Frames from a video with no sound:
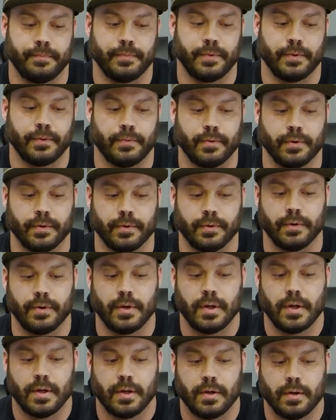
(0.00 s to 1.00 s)
We're
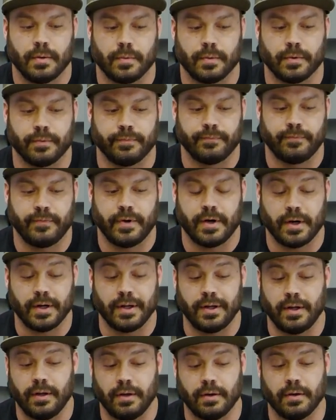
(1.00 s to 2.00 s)
very
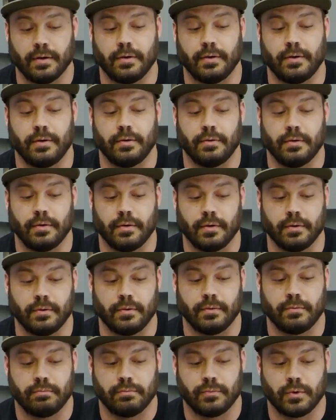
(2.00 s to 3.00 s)
keen
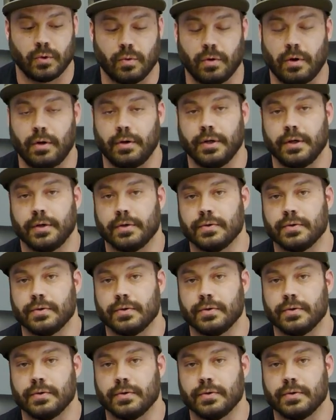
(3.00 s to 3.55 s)
on quality